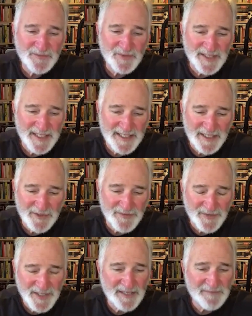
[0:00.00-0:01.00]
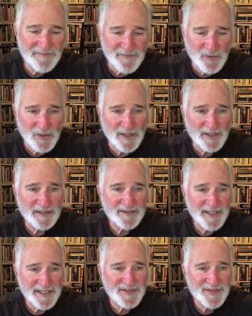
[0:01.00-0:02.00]
when they hear the name fort,
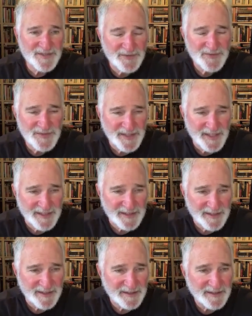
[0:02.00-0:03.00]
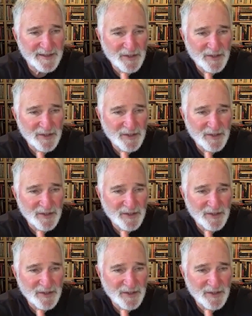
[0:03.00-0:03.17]
they associate it